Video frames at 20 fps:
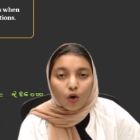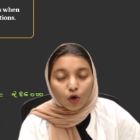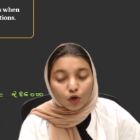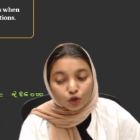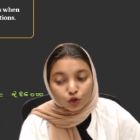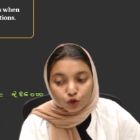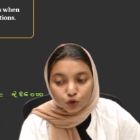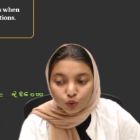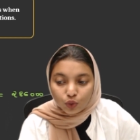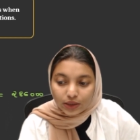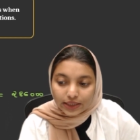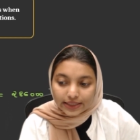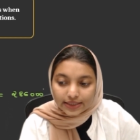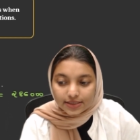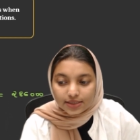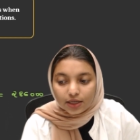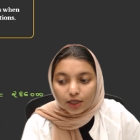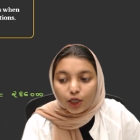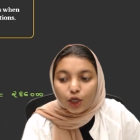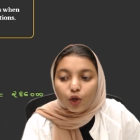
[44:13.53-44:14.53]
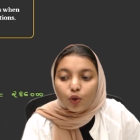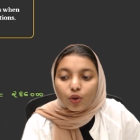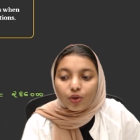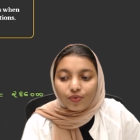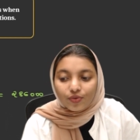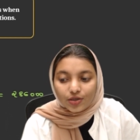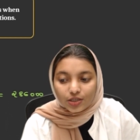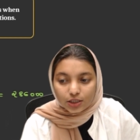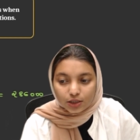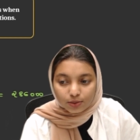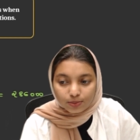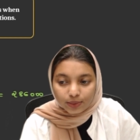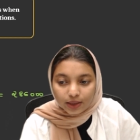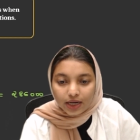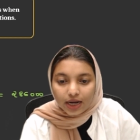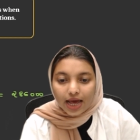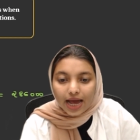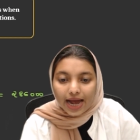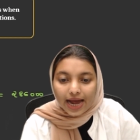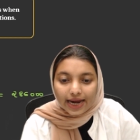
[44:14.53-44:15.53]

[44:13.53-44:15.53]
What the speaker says: or joule is the Q reversible,